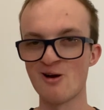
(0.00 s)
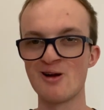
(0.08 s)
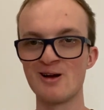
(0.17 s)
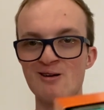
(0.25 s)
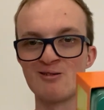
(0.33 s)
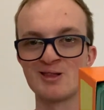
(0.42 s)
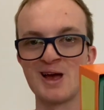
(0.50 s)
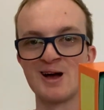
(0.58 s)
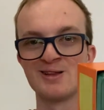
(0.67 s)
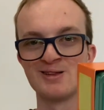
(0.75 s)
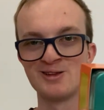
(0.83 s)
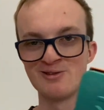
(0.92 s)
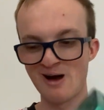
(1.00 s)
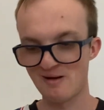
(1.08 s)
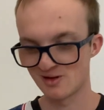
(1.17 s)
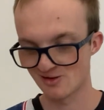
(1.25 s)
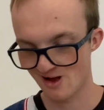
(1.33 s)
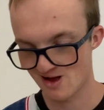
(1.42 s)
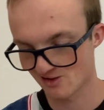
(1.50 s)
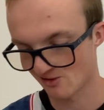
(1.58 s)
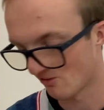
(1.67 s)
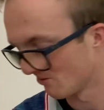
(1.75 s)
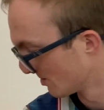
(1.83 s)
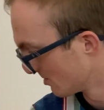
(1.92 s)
in lockdown and still haven't drank it all.